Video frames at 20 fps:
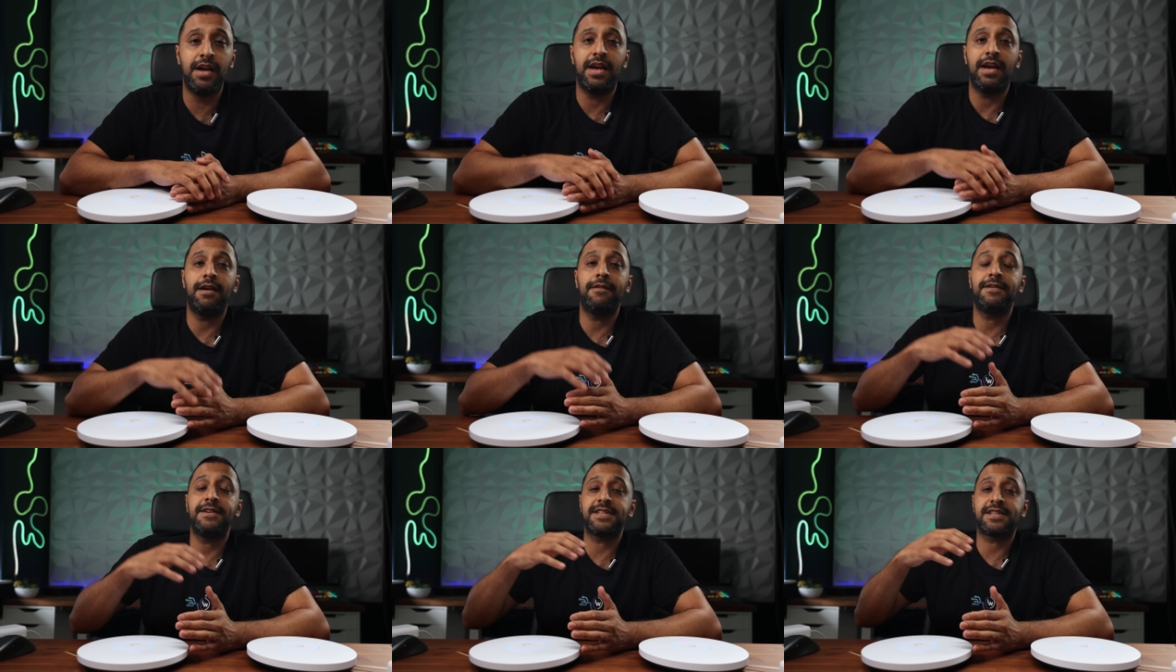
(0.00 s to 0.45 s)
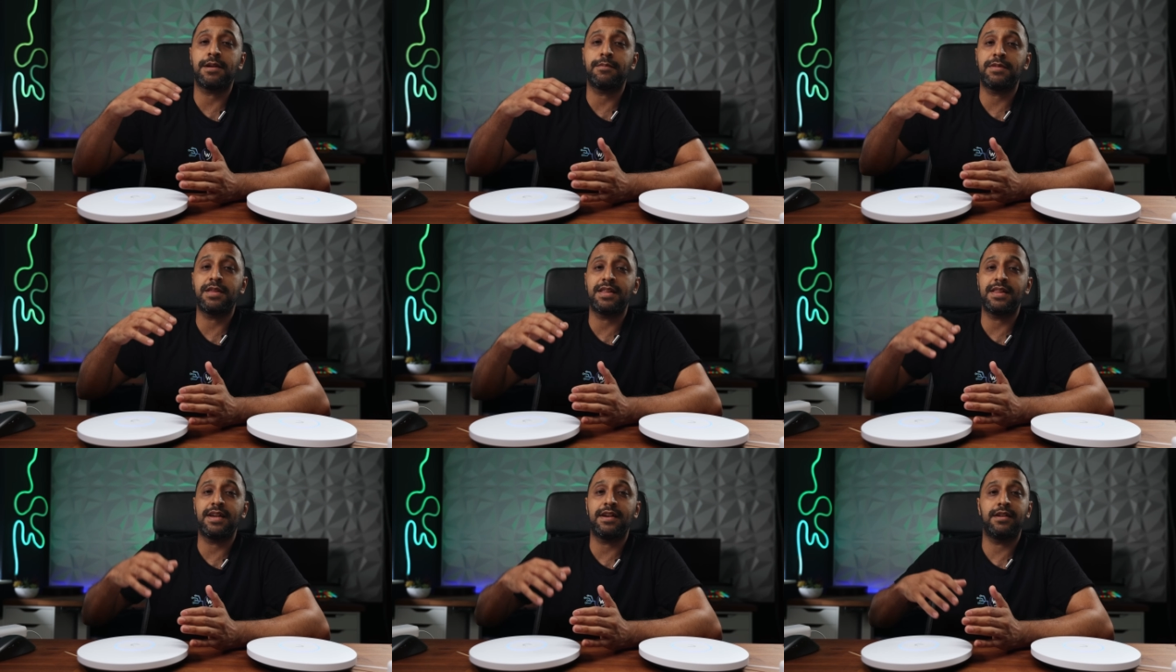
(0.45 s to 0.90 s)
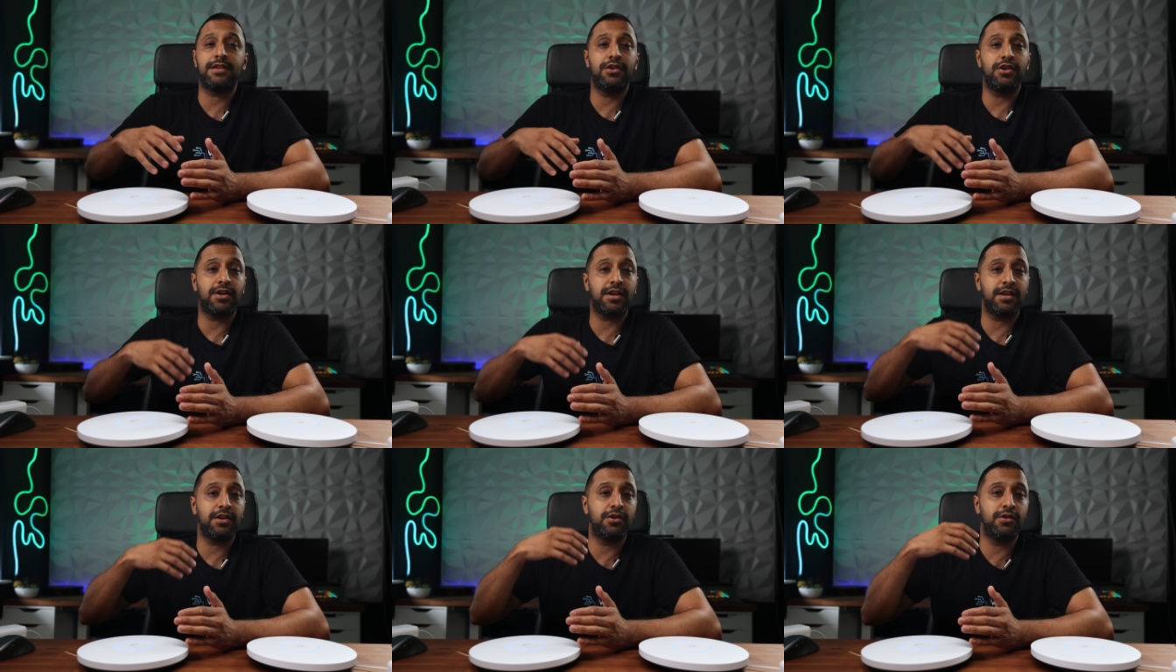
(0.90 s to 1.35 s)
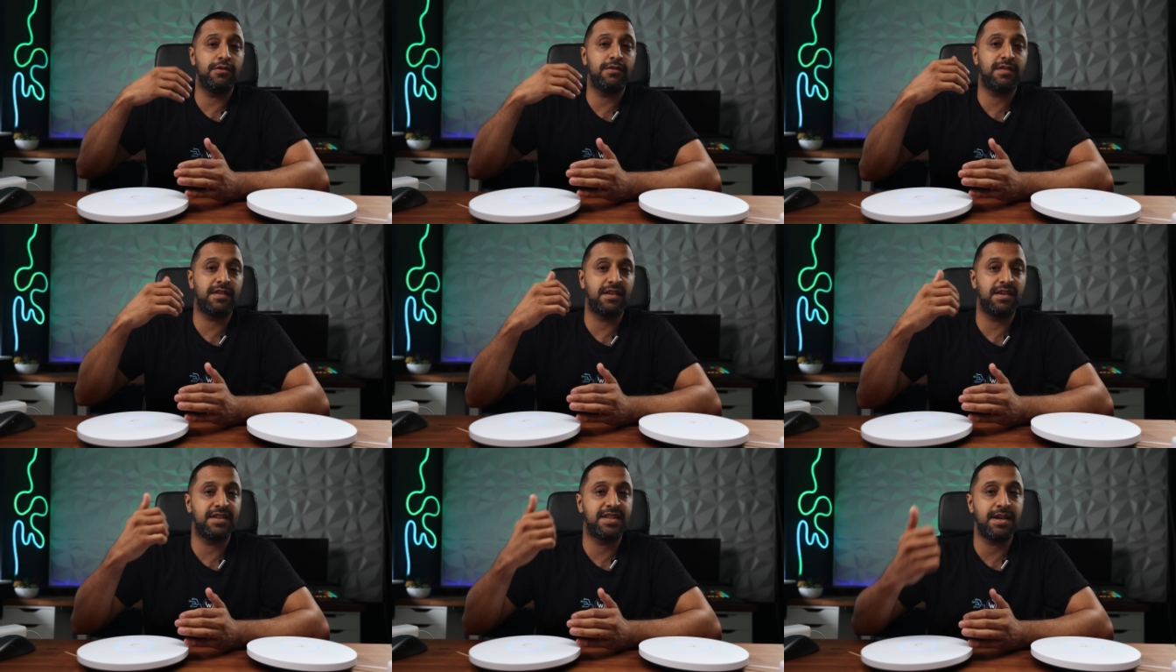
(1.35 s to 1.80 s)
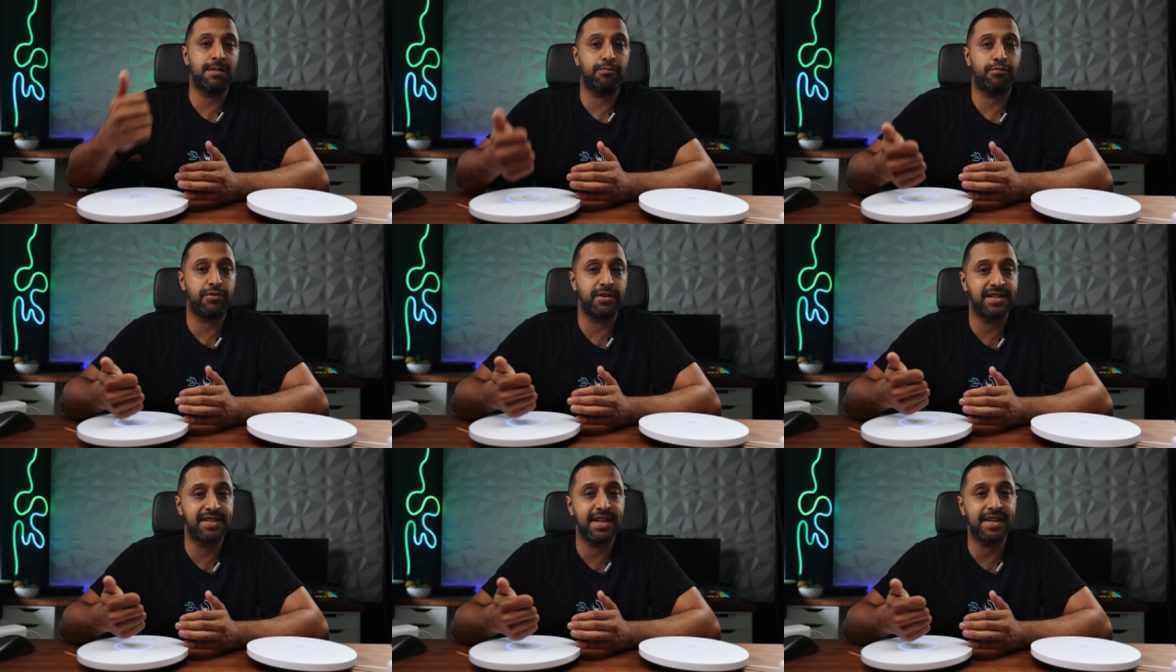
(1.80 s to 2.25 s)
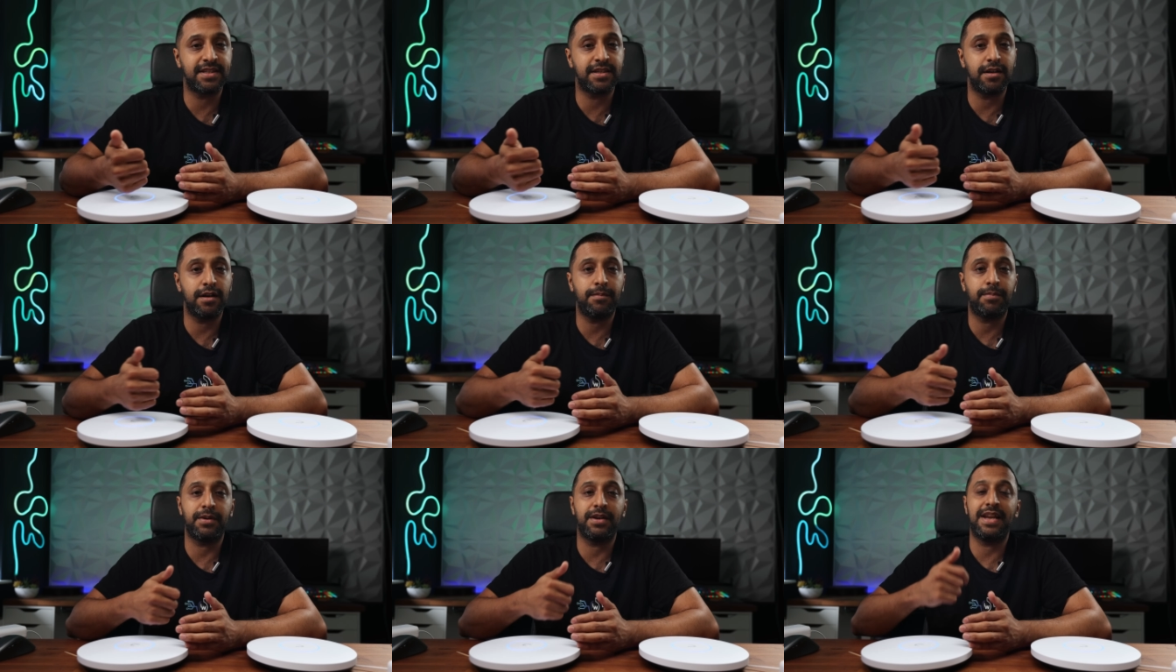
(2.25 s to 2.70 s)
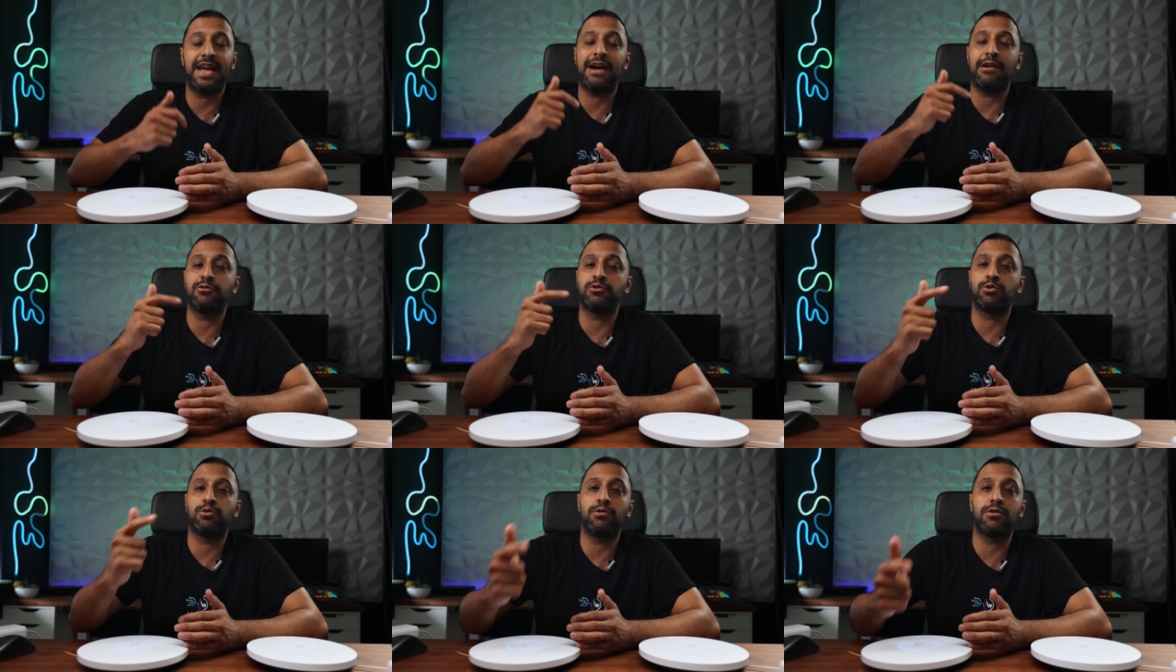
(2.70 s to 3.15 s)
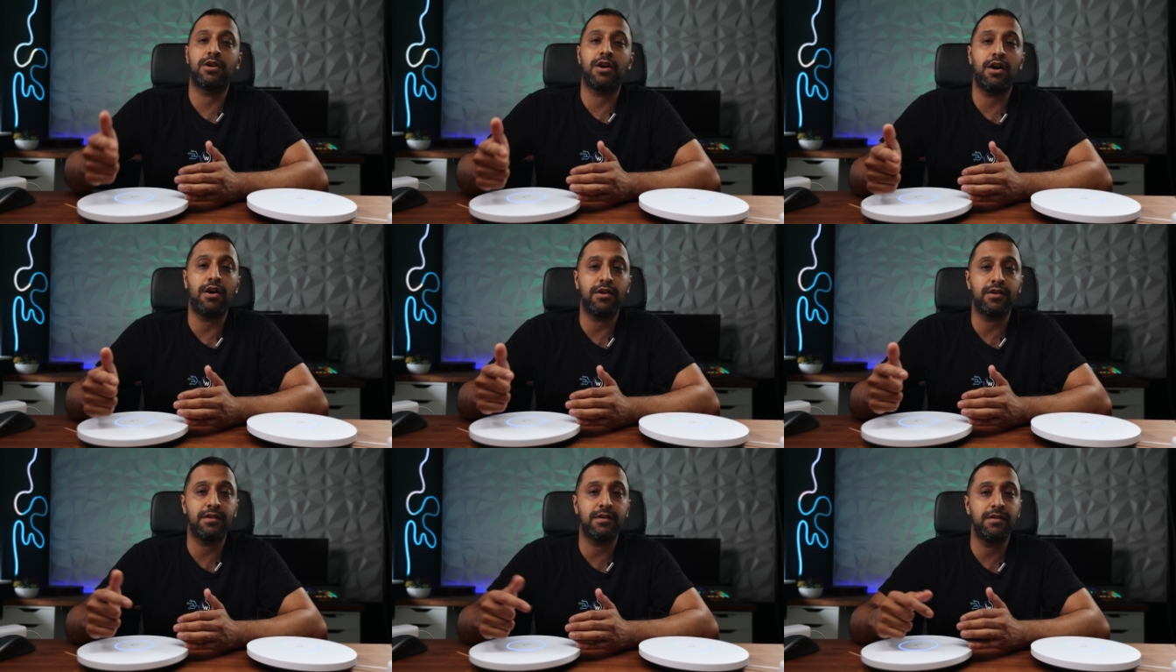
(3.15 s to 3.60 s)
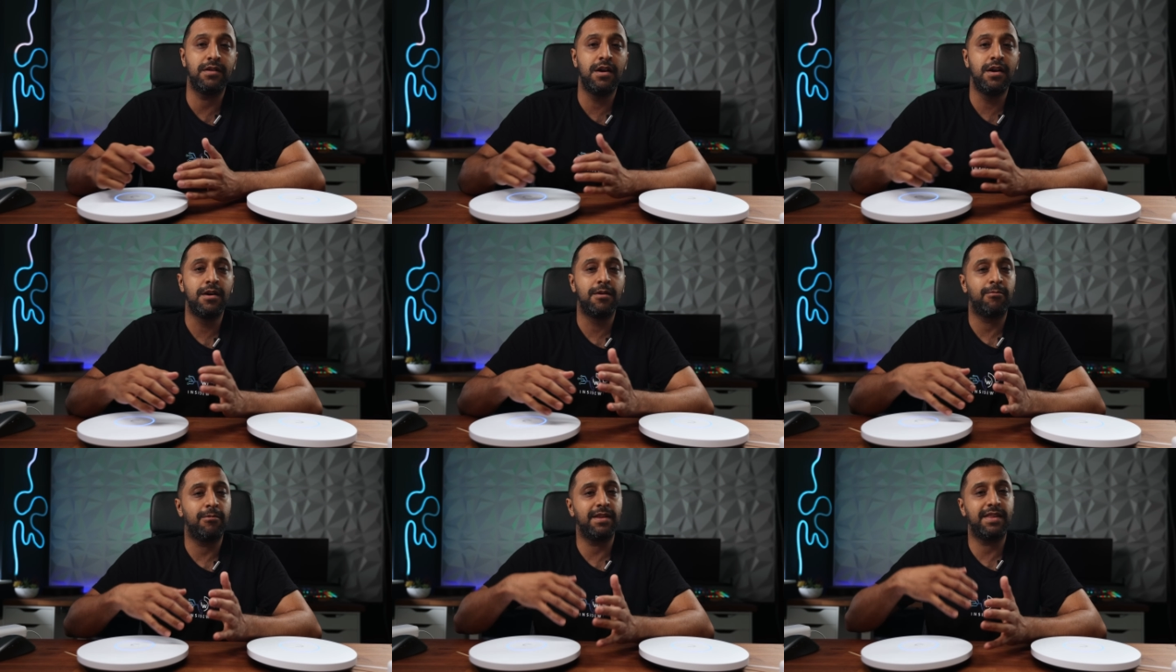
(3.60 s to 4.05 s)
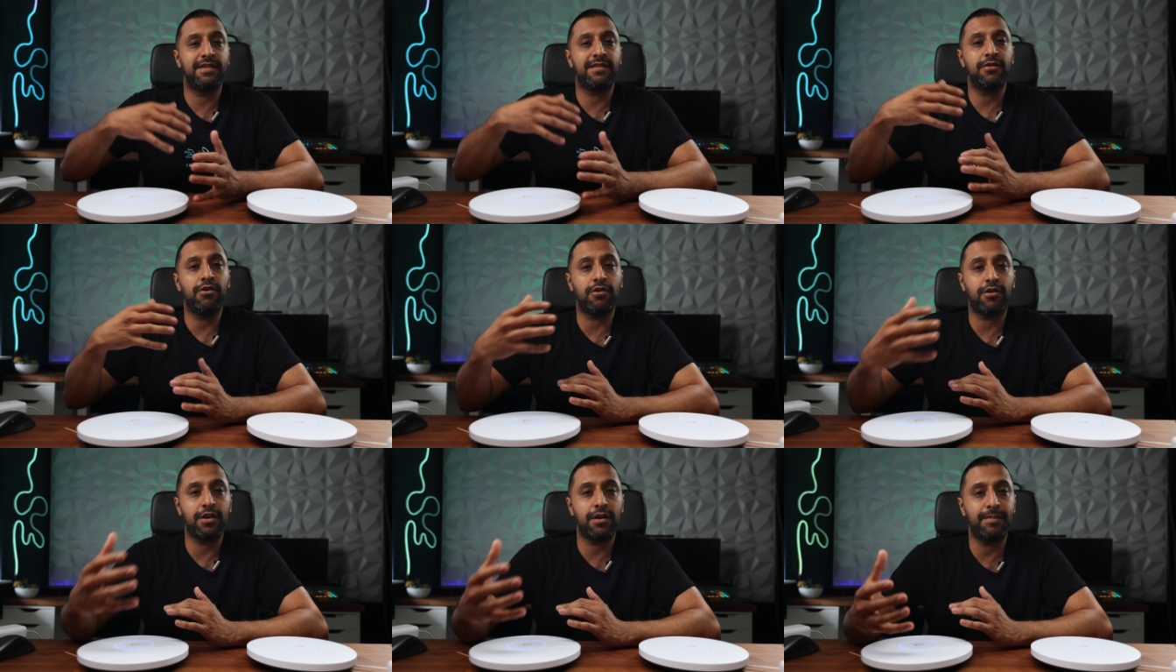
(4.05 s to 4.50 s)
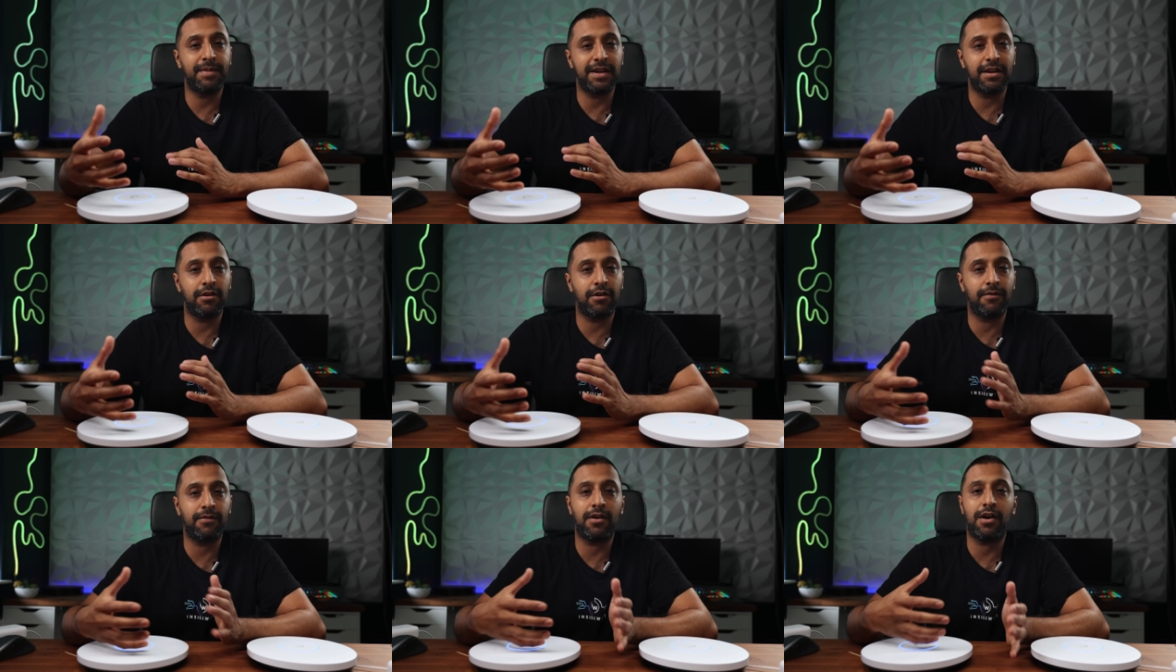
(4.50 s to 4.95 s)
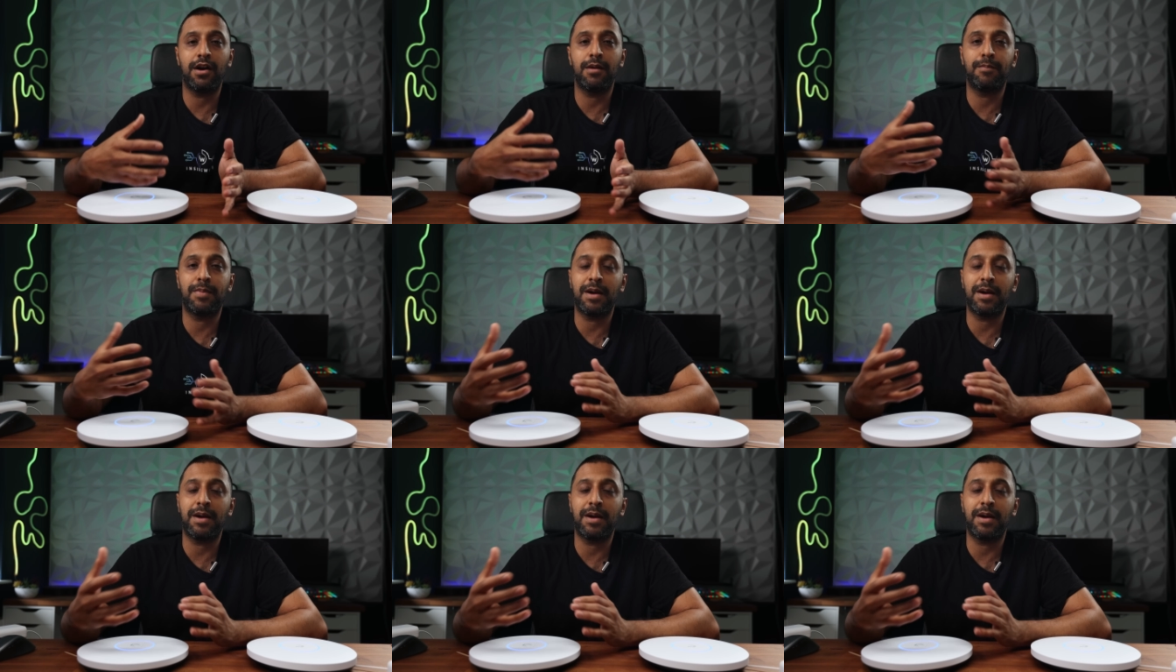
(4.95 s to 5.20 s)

If it's something that you're going to use in a temporary setup, an outdoor garden, where there's not going to be a lot of high